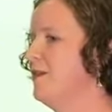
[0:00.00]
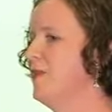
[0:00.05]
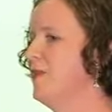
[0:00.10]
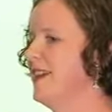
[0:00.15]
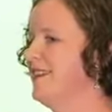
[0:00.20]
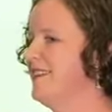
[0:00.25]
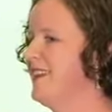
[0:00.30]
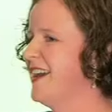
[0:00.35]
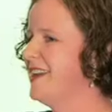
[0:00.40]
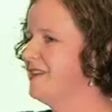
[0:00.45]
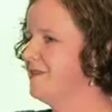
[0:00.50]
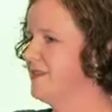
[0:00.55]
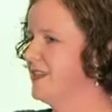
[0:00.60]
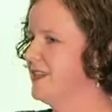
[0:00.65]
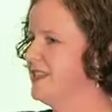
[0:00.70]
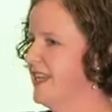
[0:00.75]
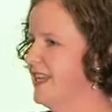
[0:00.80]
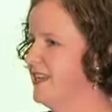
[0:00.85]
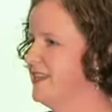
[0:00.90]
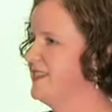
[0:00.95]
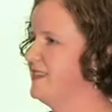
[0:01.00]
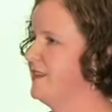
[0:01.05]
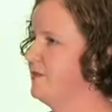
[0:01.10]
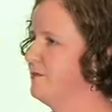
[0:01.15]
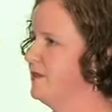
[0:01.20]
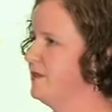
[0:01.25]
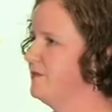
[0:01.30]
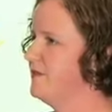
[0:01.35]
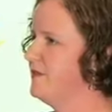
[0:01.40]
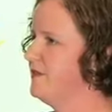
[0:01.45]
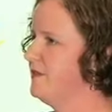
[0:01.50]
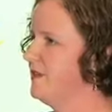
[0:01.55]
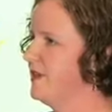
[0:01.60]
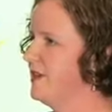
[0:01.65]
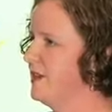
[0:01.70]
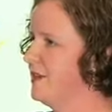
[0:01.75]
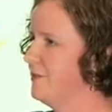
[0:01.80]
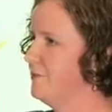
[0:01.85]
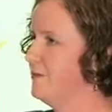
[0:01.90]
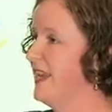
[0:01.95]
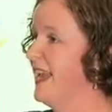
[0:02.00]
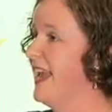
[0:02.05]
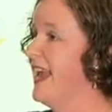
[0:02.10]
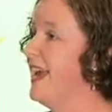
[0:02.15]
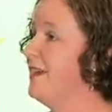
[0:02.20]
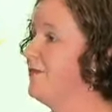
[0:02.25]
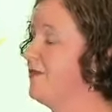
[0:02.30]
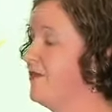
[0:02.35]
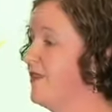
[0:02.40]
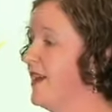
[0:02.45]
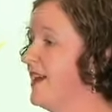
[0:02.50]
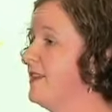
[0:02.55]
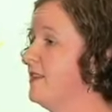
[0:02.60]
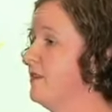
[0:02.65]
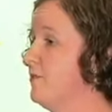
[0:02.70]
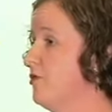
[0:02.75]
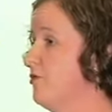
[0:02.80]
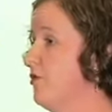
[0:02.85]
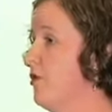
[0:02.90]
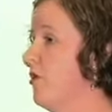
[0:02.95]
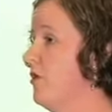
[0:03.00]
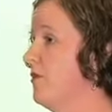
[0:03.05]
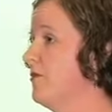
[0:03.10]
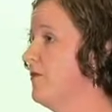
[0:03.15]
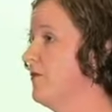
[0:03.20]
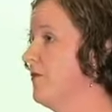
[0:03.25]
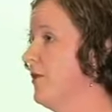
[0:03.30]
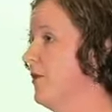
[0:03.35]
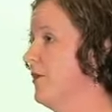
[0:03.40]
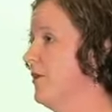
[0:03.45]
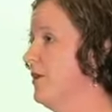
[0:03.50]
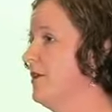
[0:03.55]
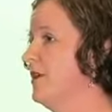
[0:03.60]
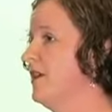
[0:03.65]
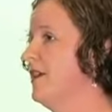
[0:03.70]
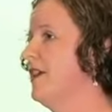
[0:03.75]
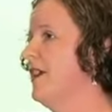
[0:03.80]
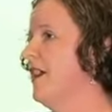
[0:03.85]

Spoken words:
but none of the tests that we have available off-road